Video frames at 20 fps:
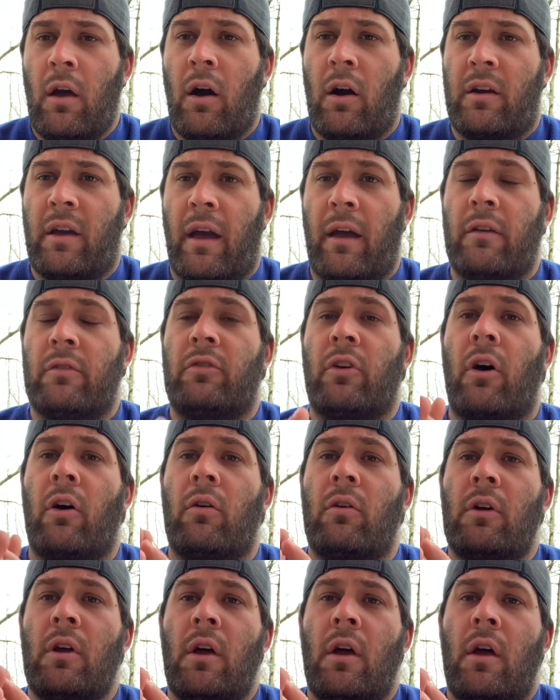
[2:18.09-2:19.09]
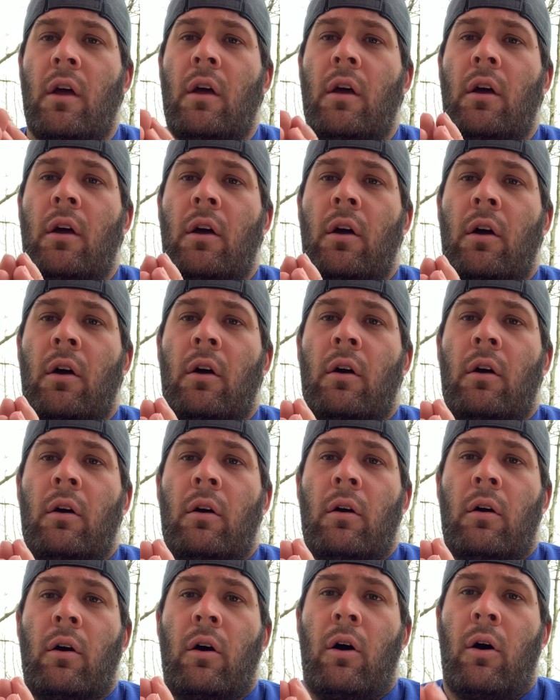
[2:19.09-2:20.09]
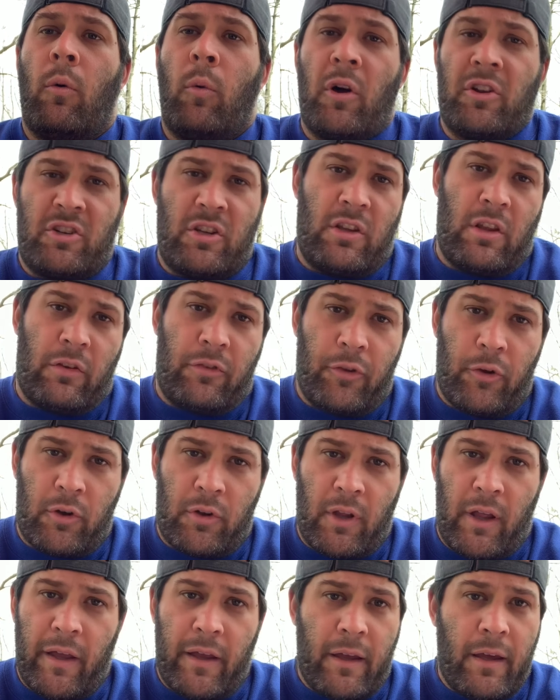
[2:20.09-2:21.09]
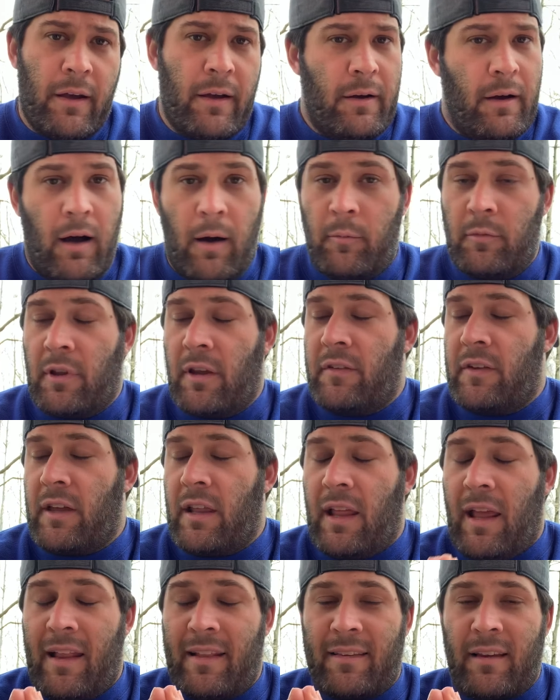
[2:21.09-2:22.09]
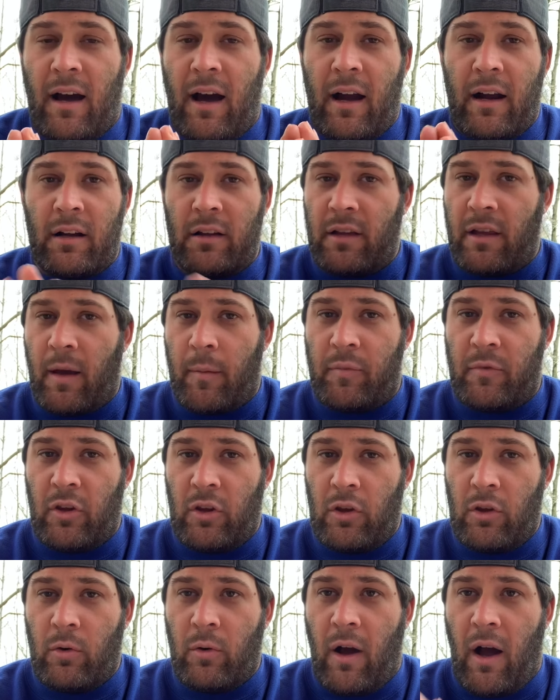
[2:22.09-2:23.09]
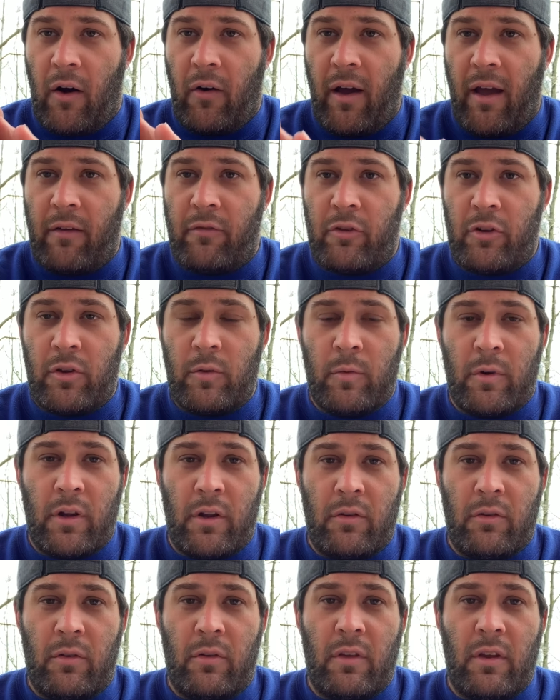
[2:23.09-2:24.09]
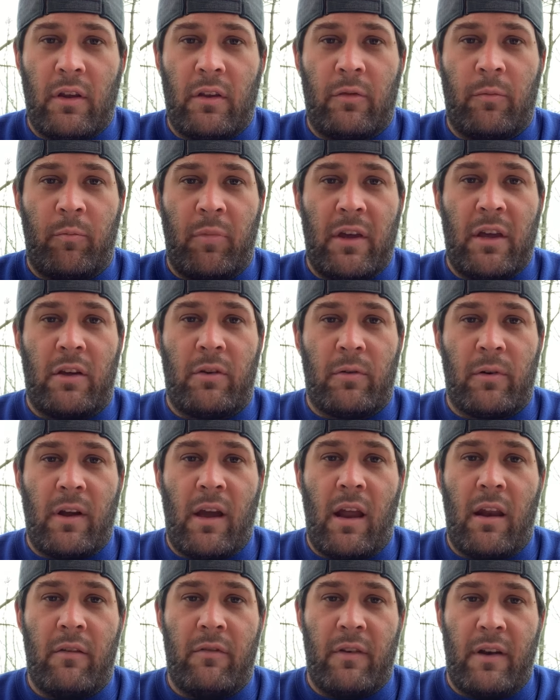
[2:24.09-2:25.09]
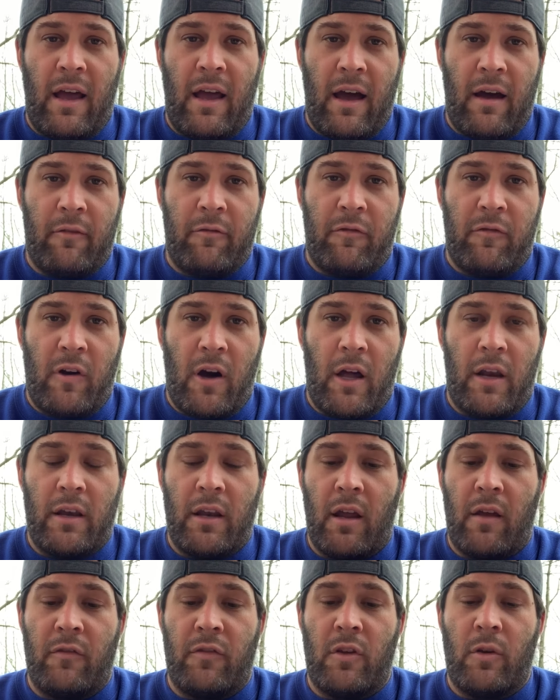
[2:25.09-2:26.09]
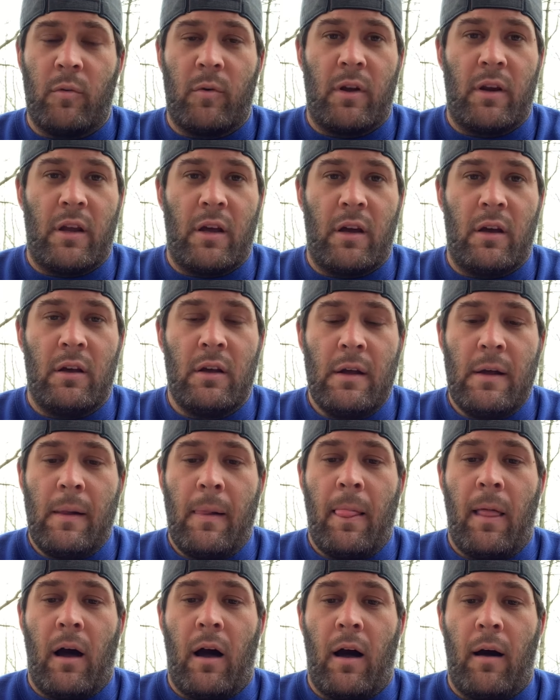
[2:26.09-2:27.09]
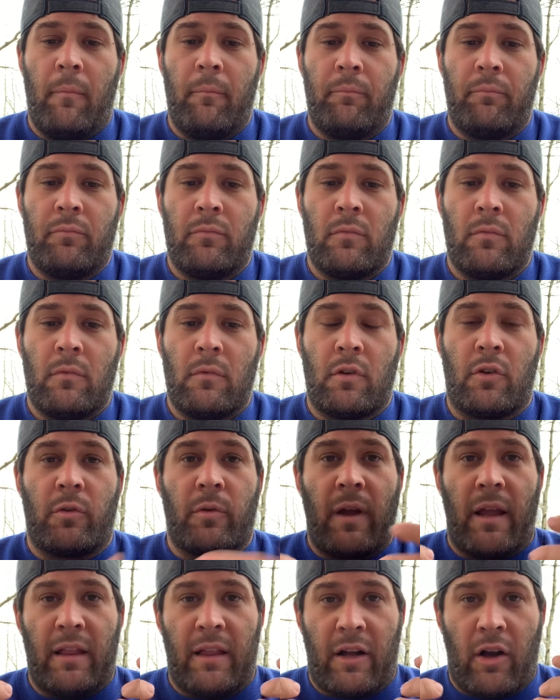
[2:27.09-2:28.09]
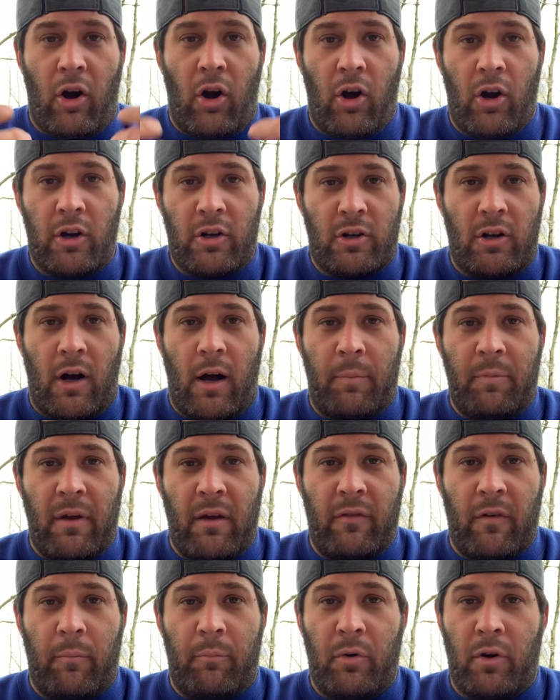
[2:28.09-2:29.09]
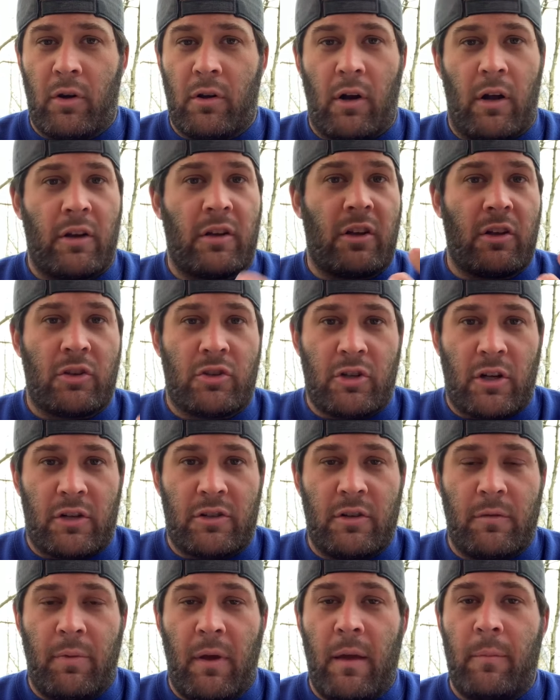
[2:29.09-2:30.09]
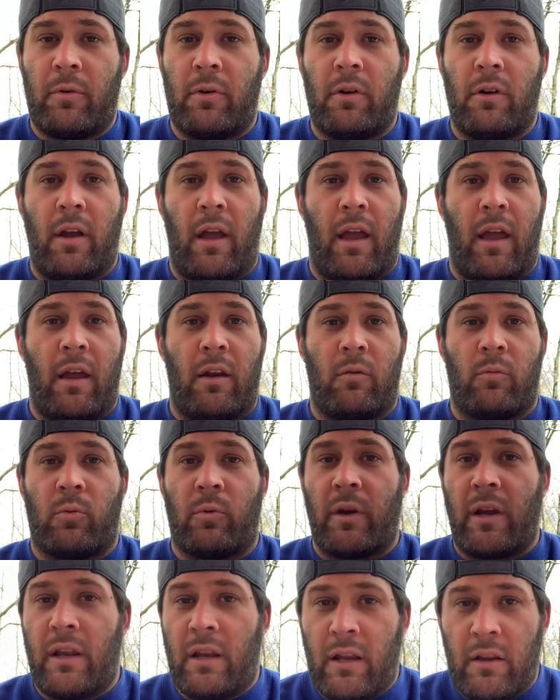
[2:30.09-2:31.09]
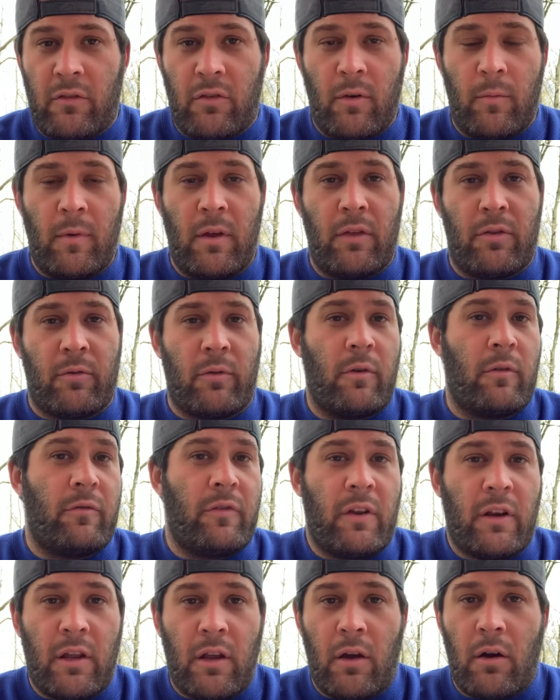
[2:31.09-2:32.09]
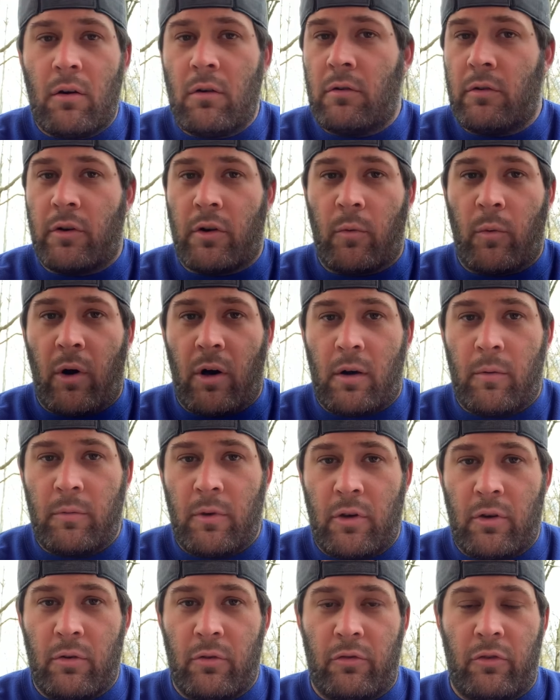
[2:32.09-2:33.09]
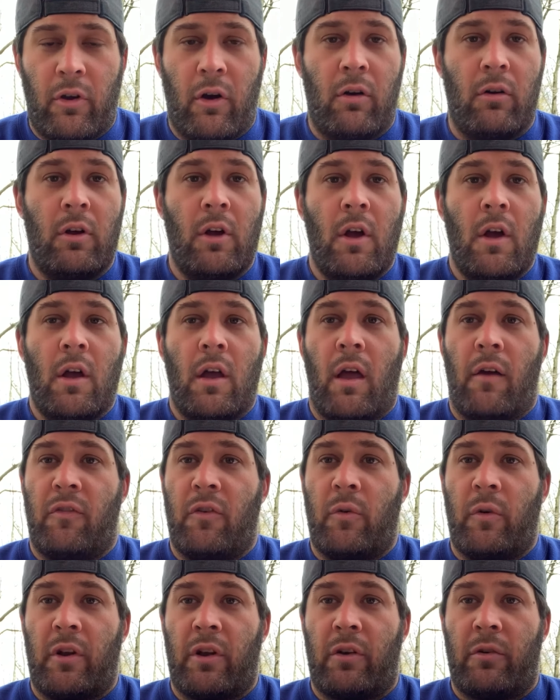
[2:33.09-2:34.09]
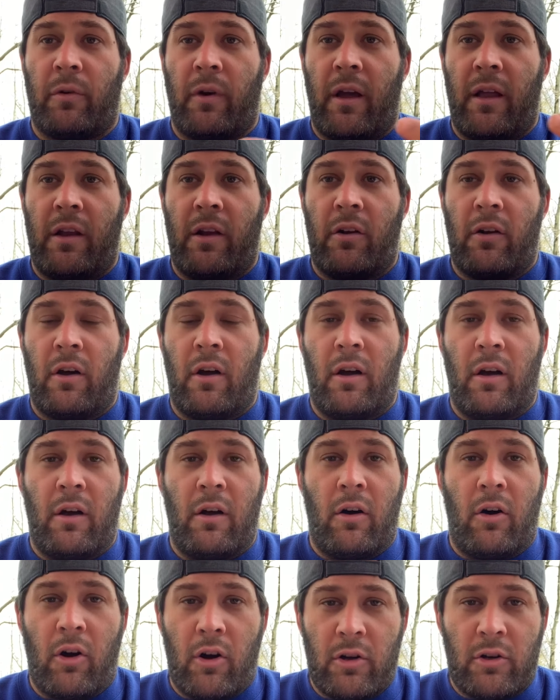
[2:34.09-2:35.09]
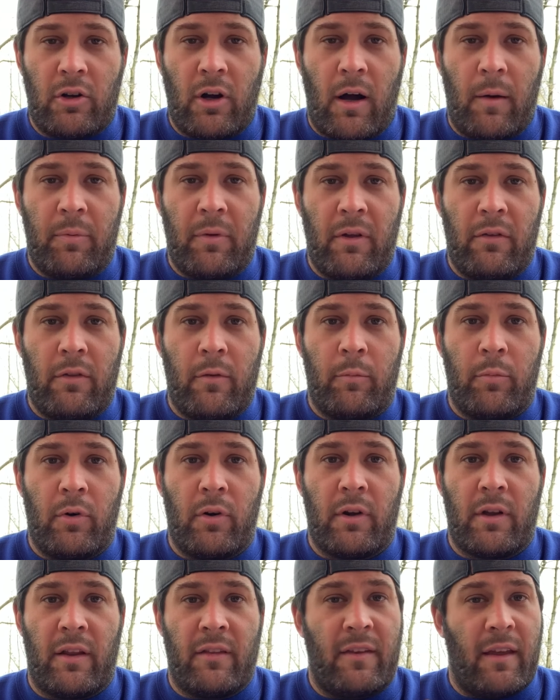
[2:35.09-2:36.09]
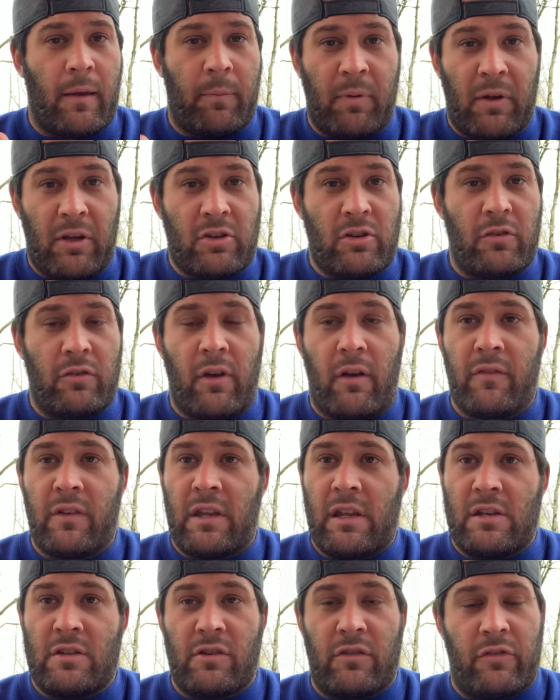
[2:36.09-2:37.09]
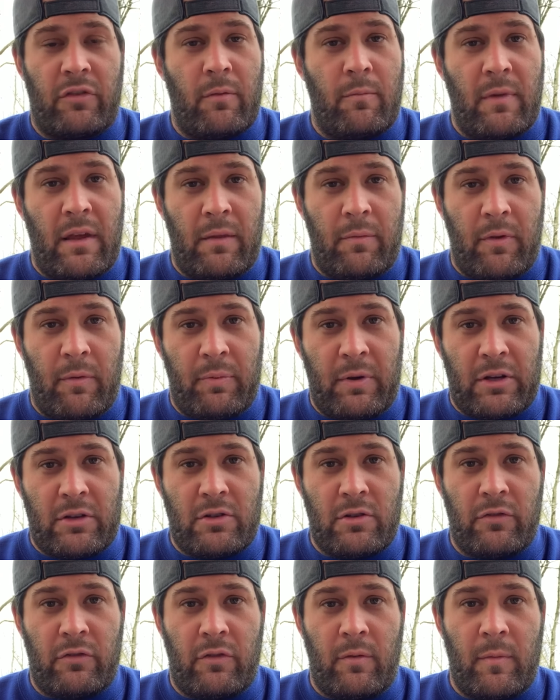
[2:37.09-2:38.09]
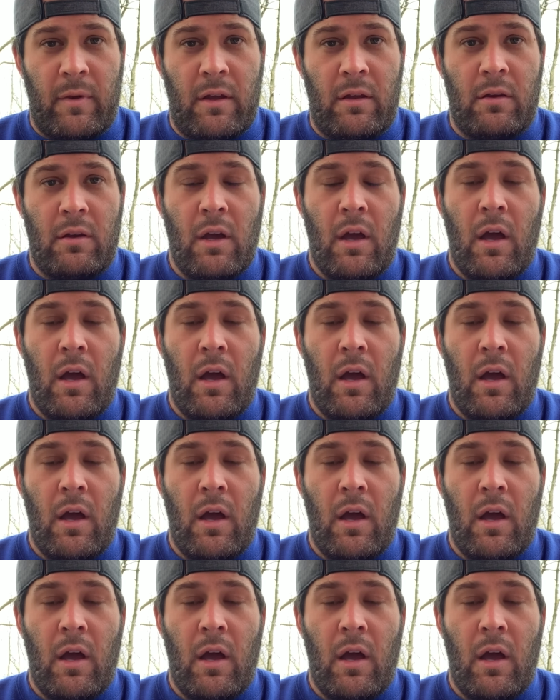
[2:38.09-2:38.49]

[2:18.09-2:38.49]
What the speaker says: Okay, so what should this look like? I'm leaving it entirely up to you. However you want to do this, be creative and have fun. If you want to create like a hard copy of a book on construction paper and read it to me through a video, you're welcome to do so. If you want to create a hard copy of the book and take pictures of it and just submit the pictures to me